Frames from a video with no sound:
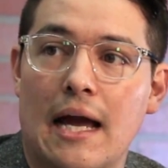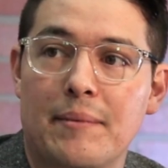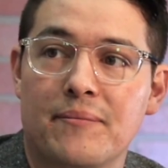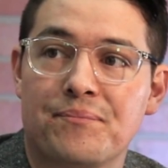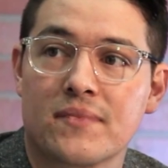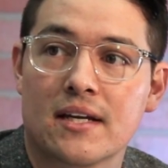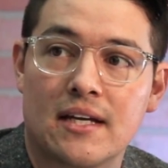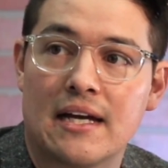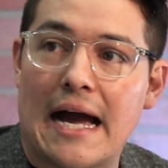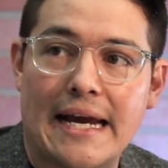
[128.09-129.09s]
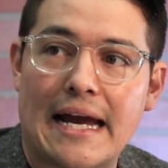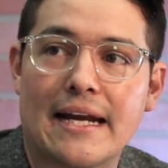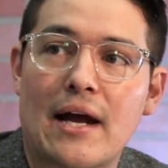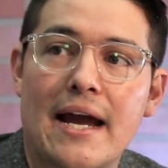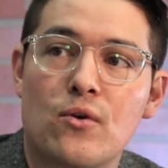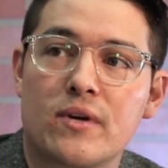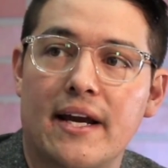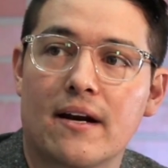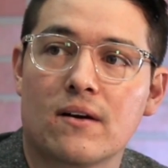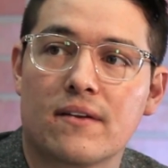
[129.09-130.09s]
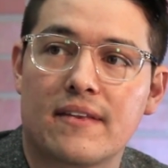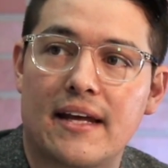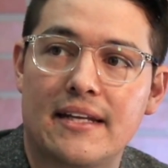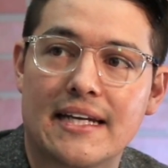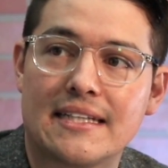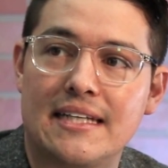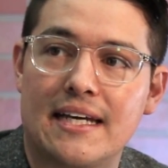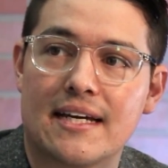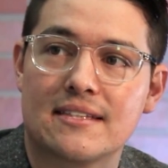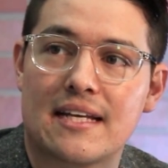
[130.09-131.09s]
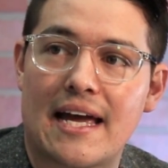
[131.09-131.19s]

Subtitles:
I mean, I don't care that Nick Diaz